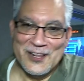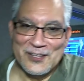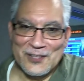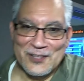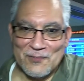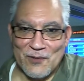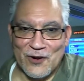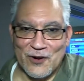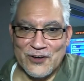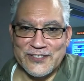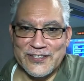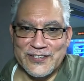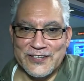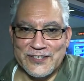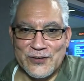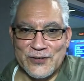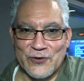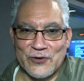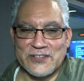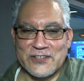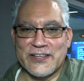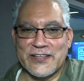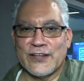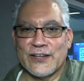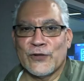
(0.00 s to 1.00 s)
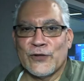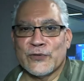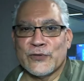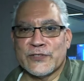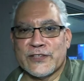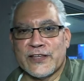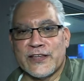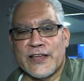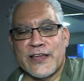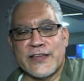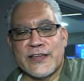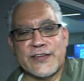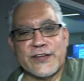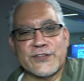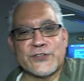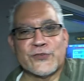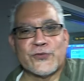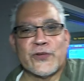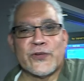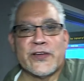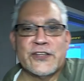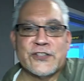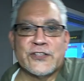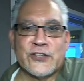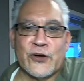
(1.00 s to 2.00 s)
Lamar says he's going to St. Louis
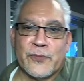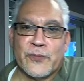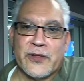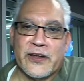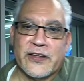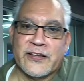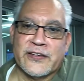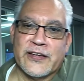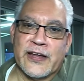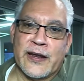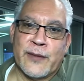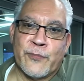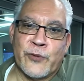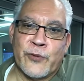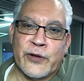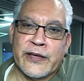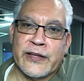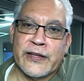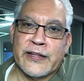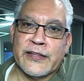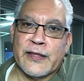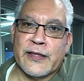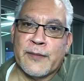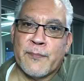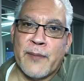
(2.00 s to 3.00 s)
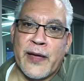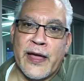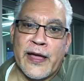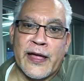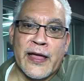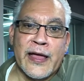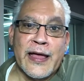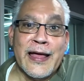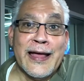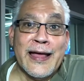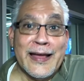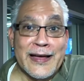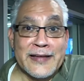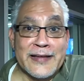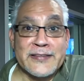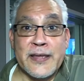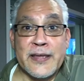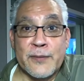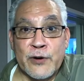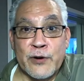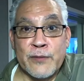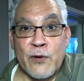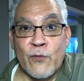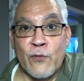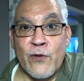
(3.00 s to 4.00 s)
yesterday. He told me, "Can I bring anything back?" I said, "Yeah,
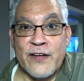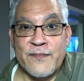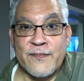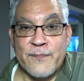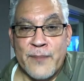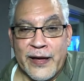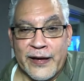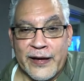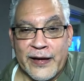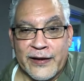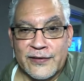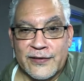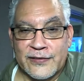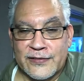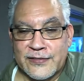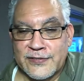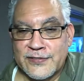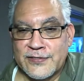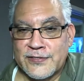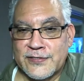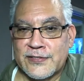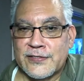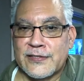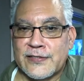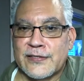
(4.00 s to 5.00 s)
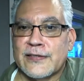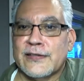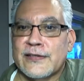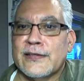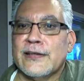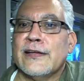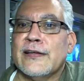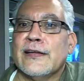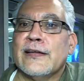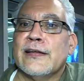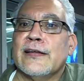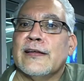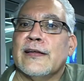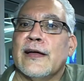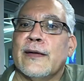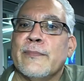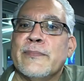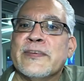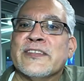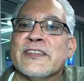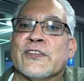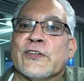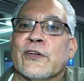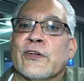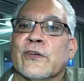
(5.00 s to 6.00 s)
bring my wife back because uh, I
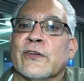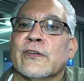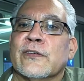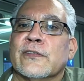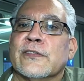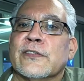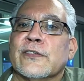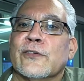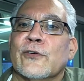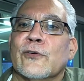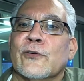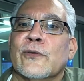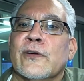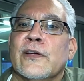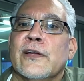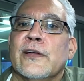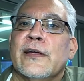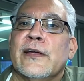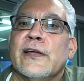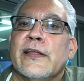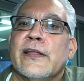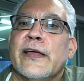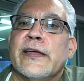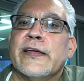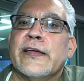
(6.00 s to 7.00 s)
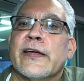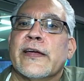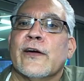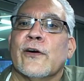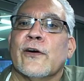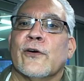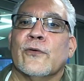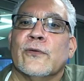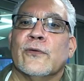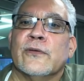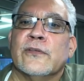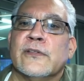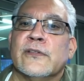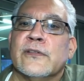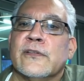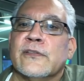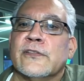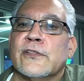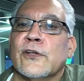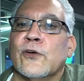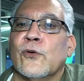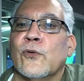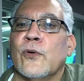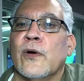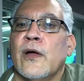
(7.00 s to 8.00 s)
miss her." So there you go.
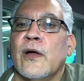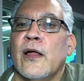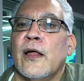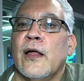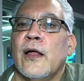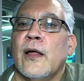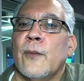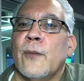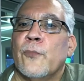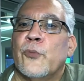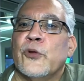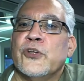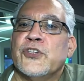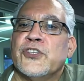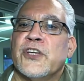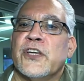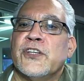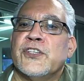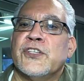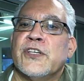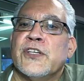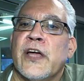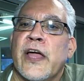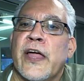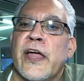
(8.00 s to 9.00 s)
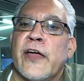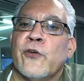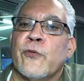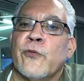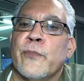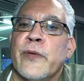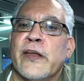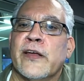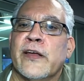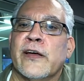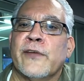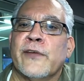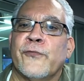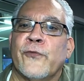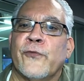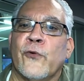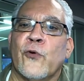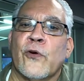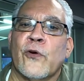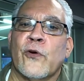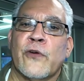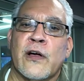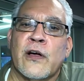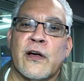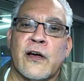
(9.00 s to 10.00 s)
So appreciate you, Aunt Homeda,
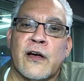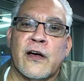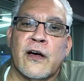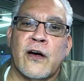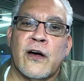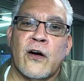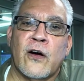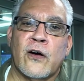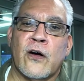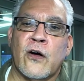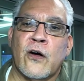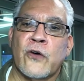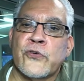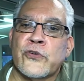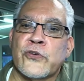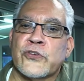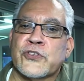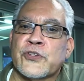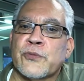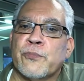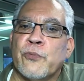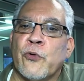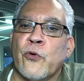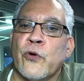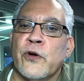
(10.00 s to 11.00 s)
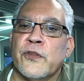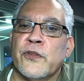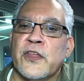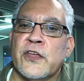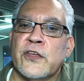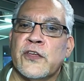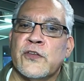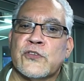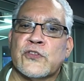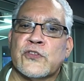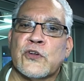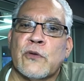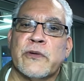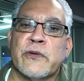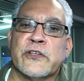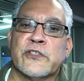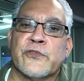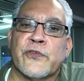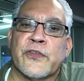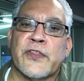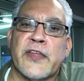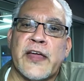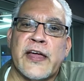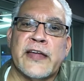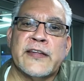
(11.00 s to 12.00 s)
for uh, all your support. Thank you so much
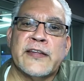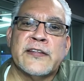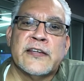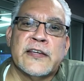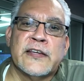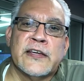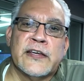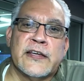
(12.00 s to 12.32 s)
for that.